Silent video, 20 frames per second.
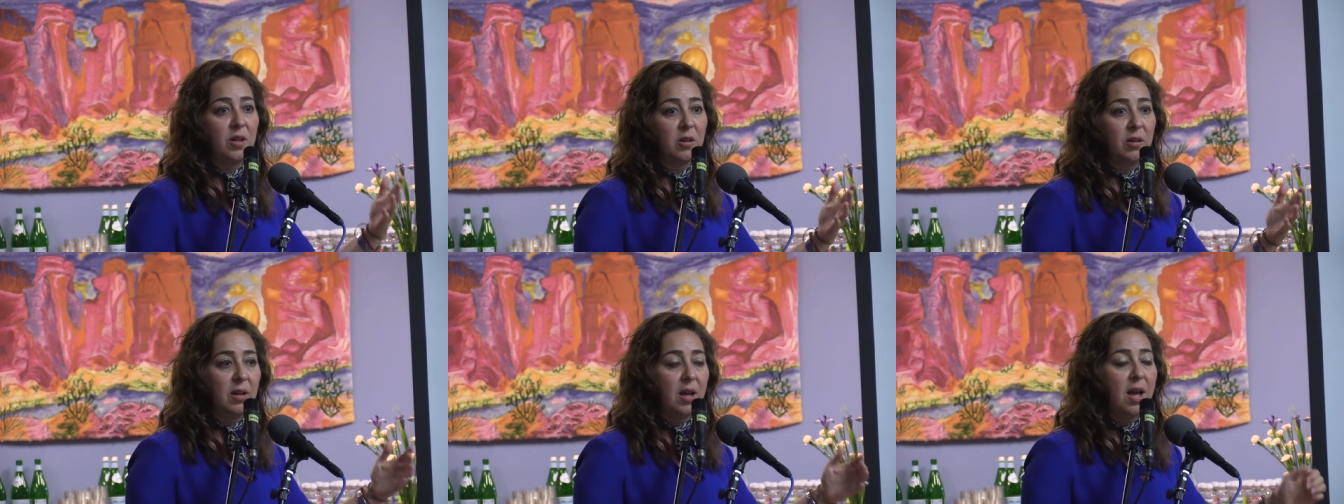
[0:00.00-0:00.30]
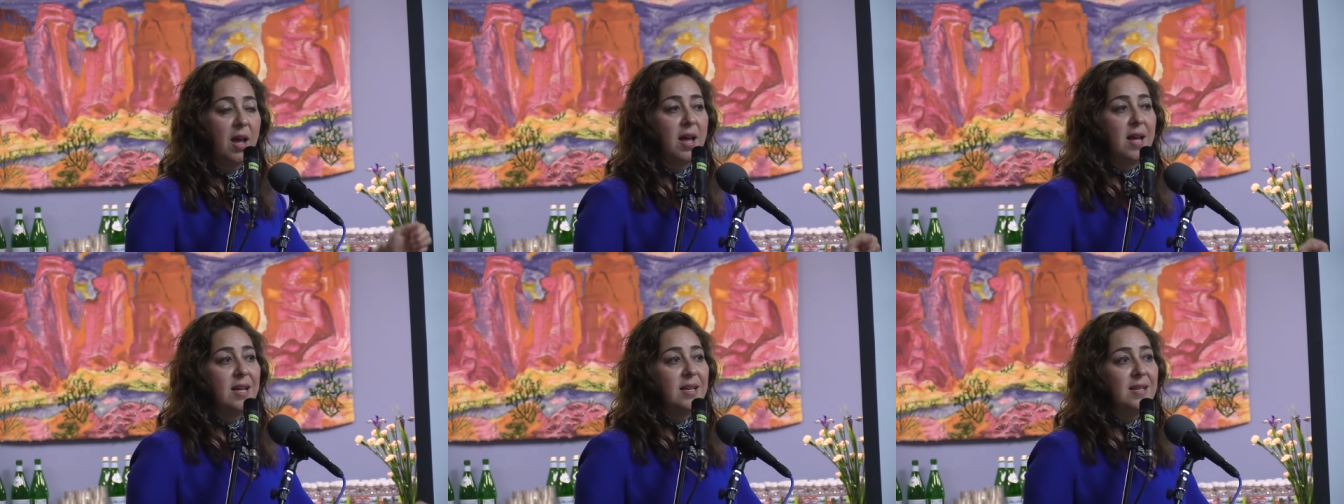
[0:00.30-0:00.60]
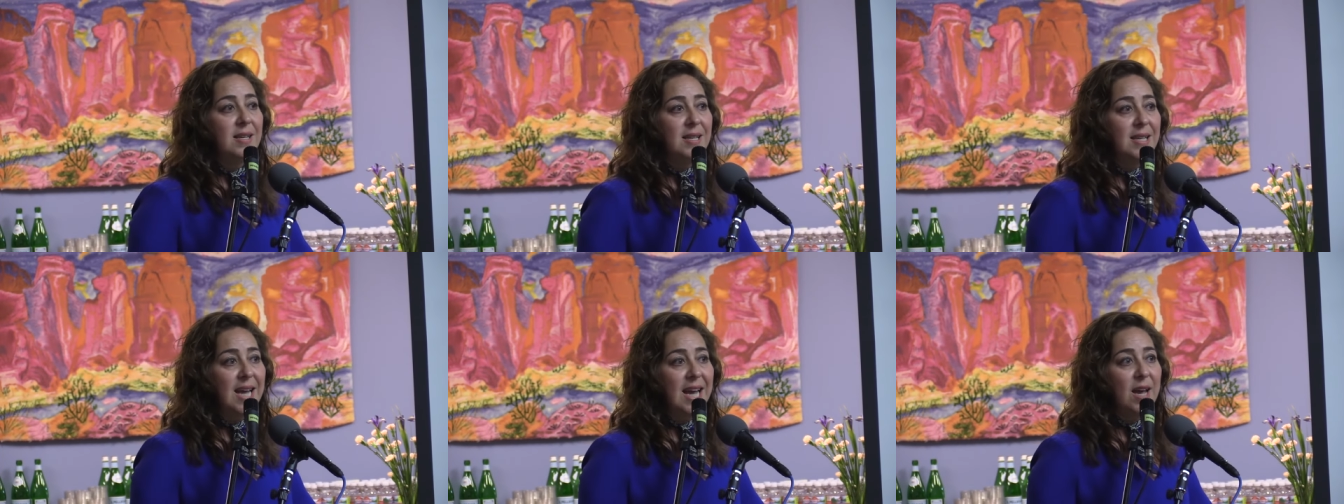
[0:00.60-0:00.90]
And
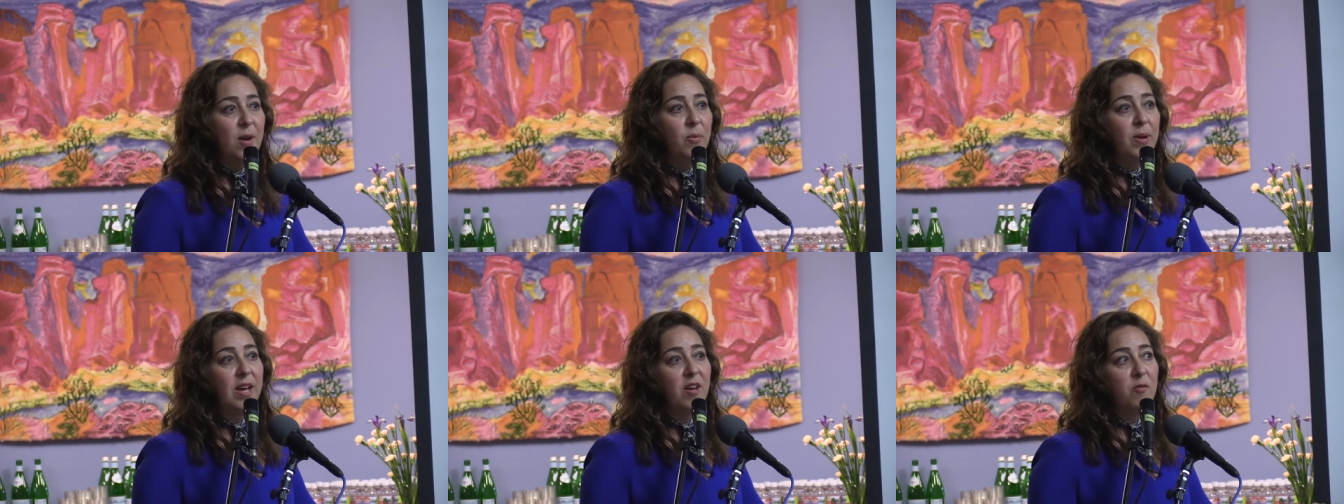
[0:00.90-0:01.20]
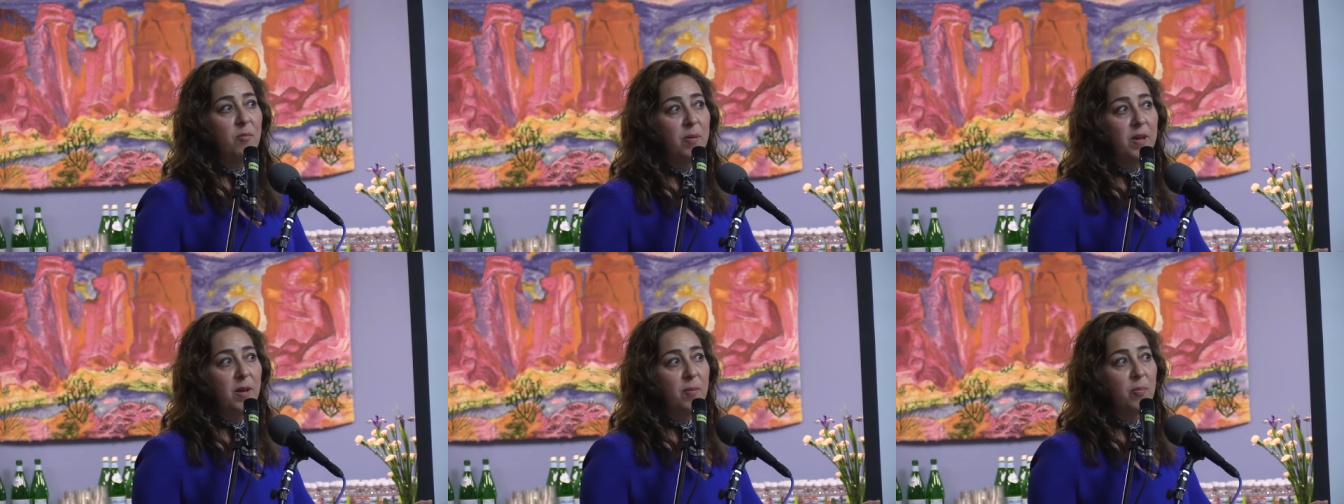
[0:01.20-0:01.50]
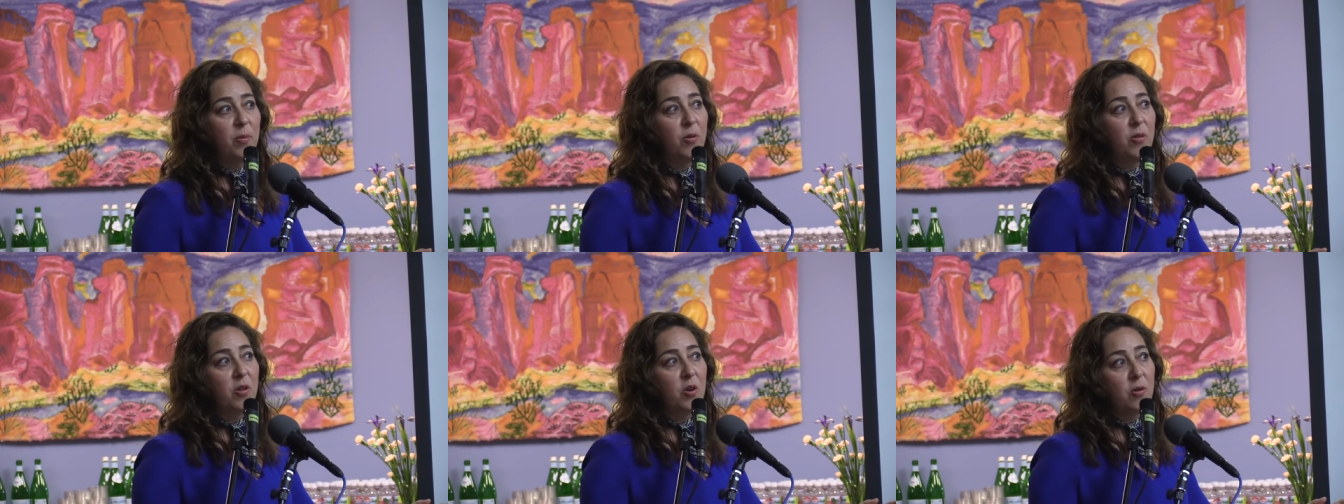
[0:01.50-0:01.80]
today we have
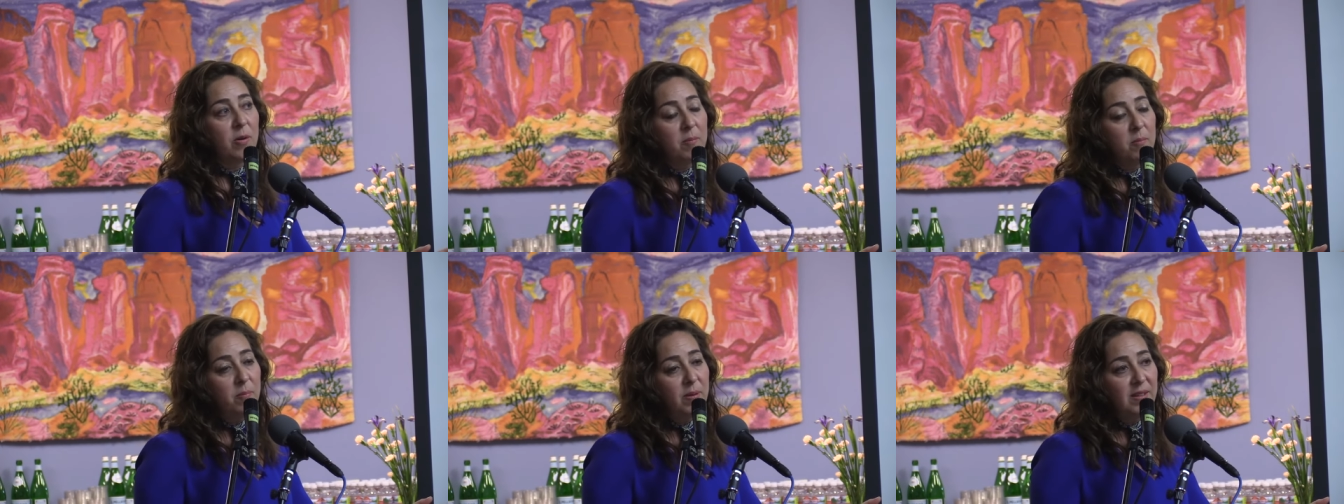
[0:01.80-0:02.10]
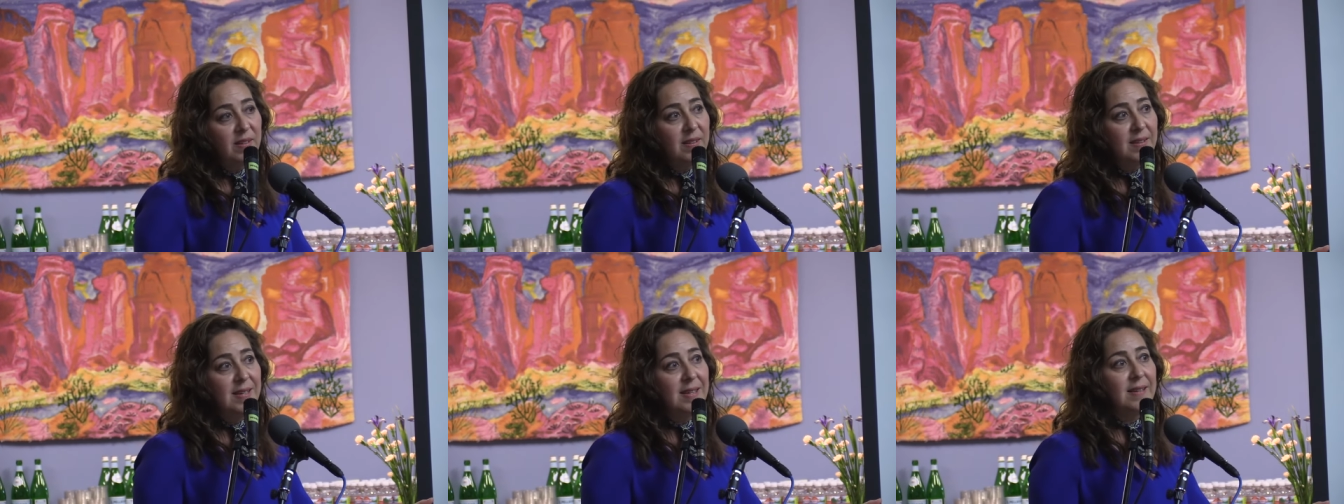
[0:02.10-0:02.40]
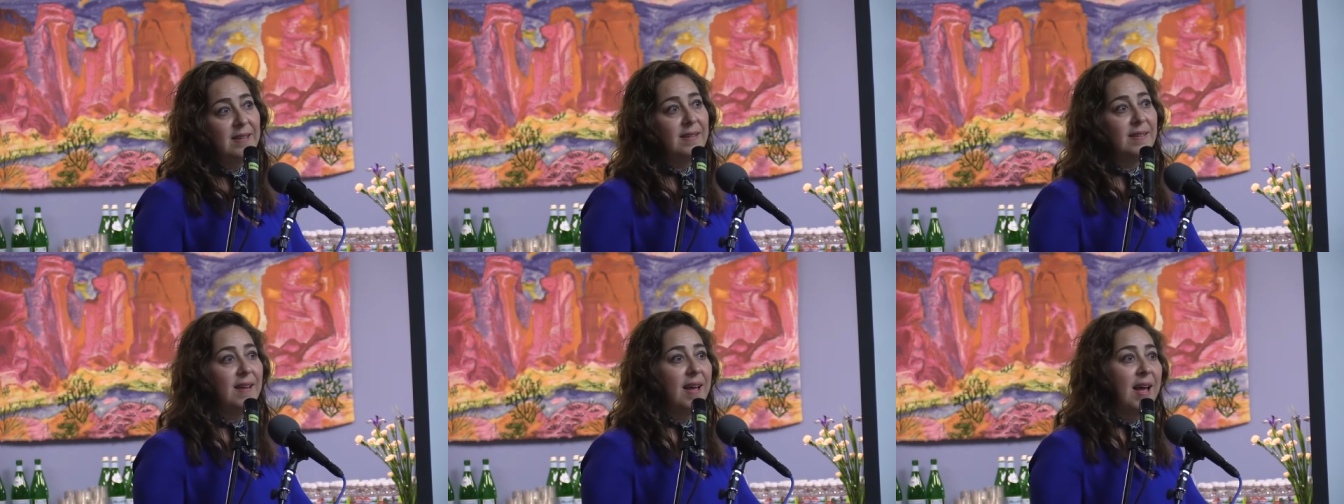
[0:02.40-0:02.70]
people that are in business